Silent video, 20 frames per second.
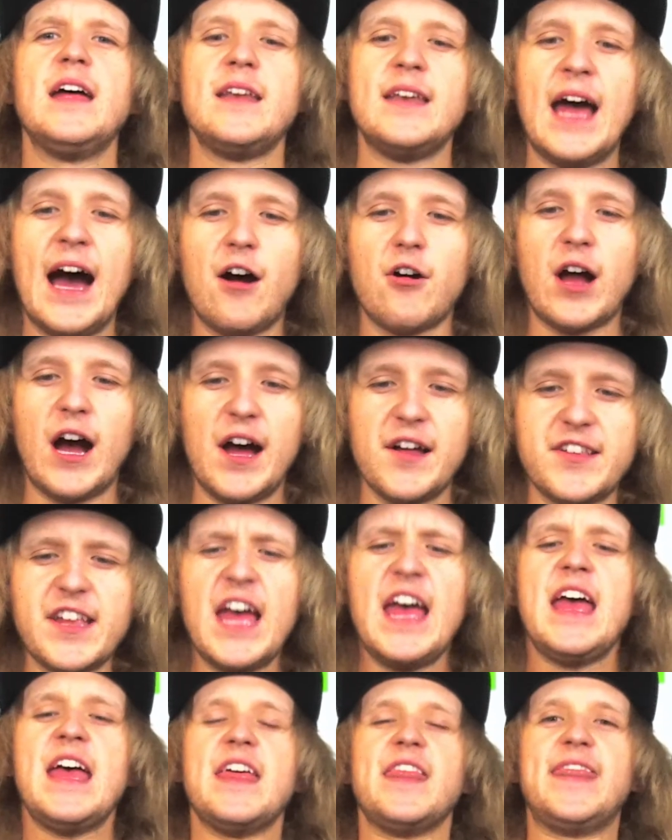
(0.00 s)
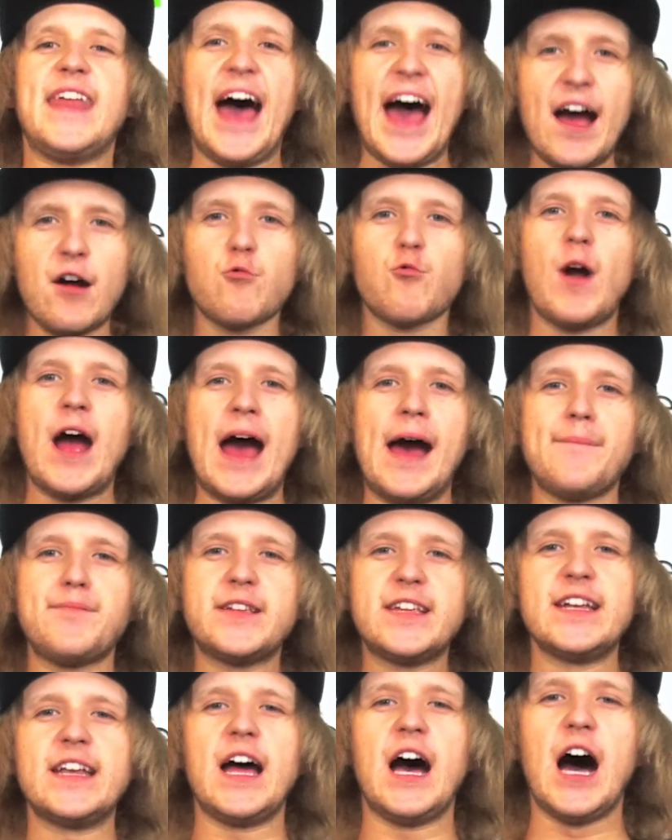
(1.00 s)
Now, guys, that
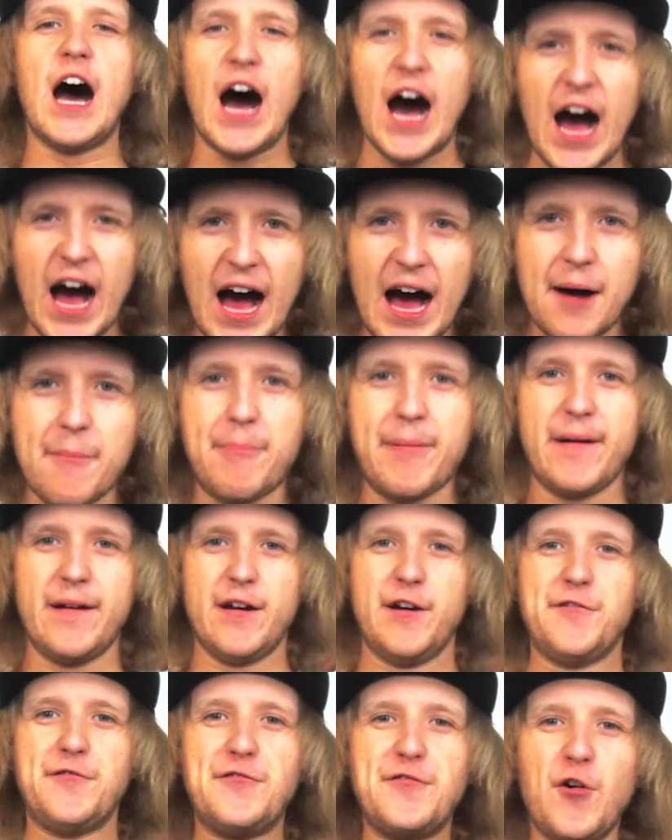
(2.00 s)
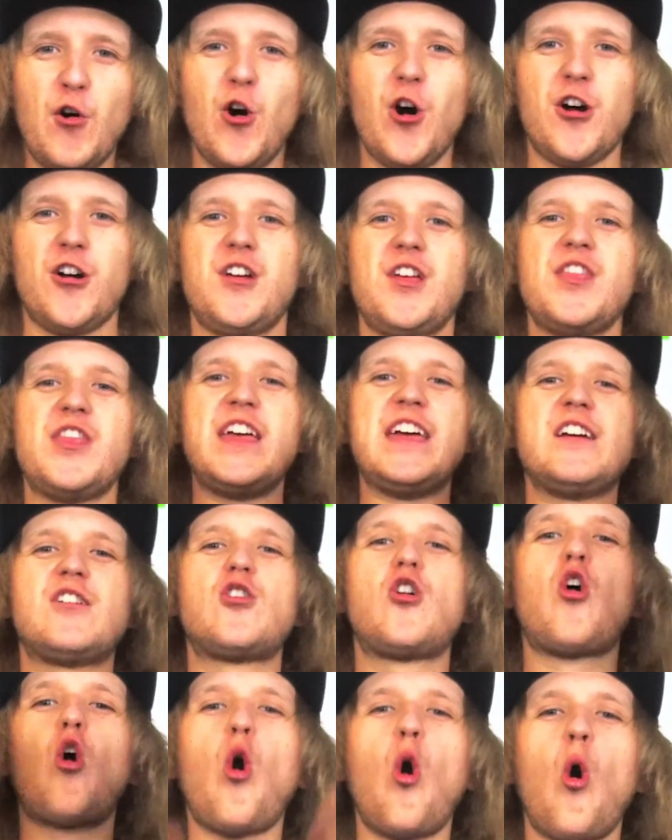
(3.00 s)
wraps it up for the
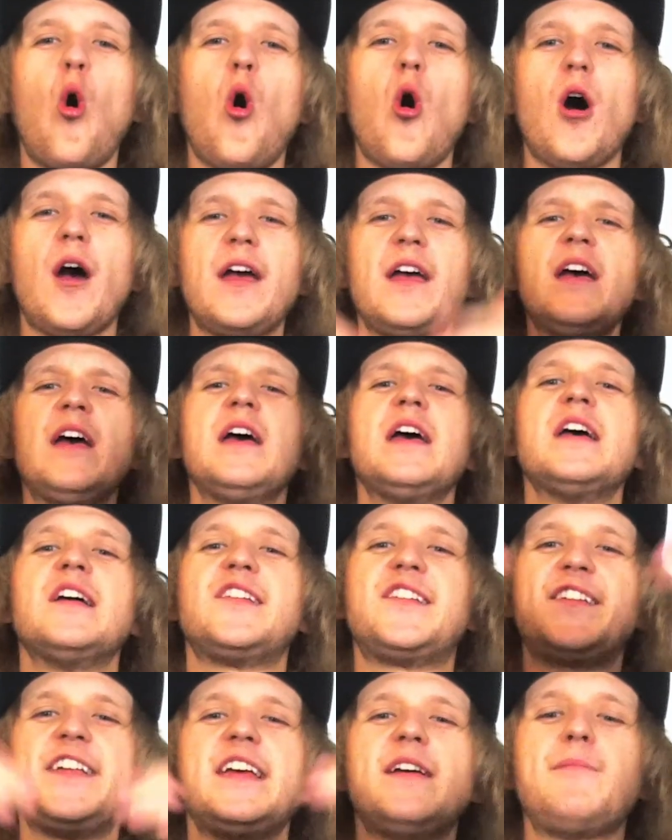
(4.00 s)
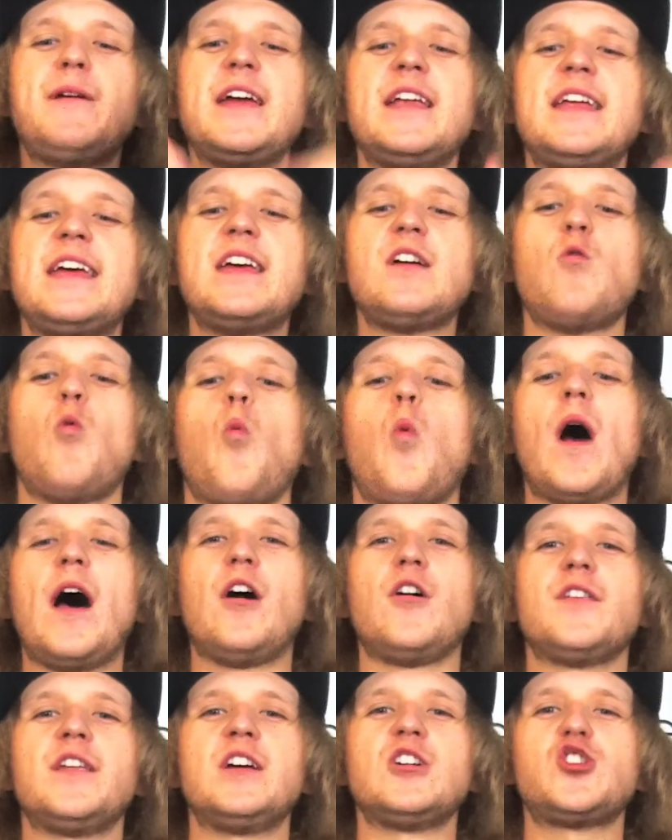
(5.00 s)
Koi CBD
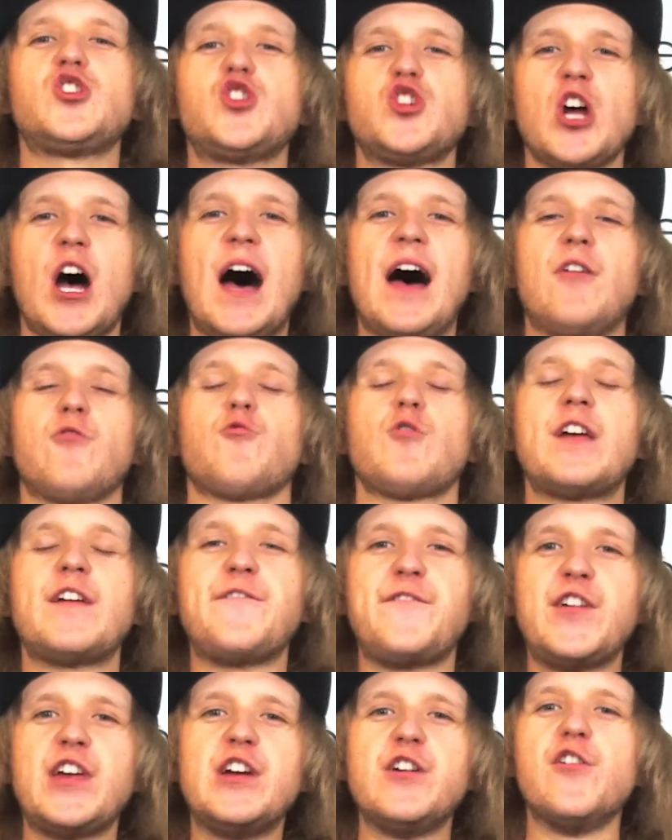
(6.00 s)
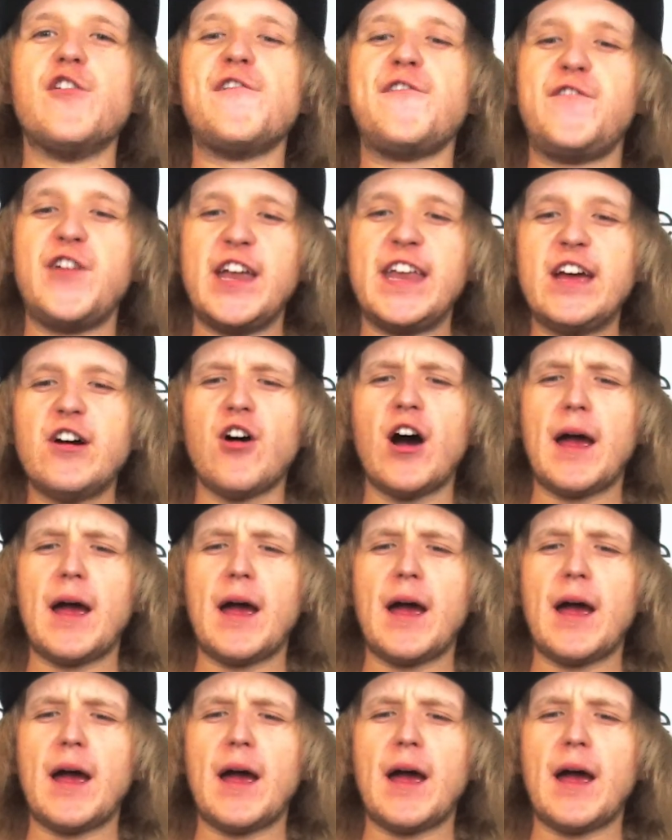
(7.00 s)
Wellness Shot review video.